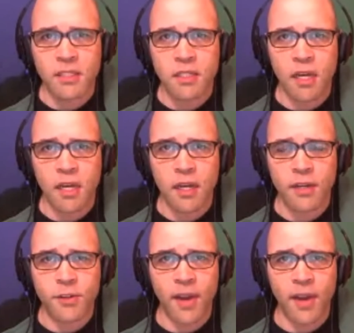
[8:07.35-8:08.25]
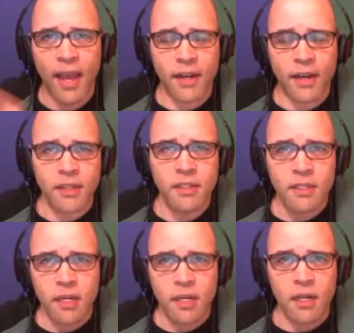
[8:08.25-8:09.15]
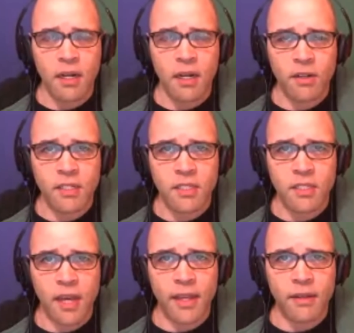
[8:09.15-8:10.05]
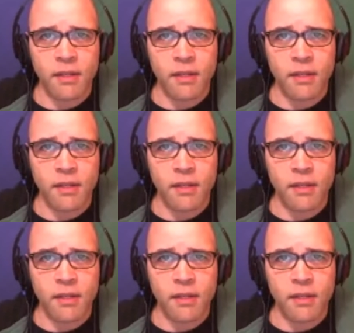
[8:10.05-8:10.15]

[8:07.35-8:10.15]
undergrad, art and design,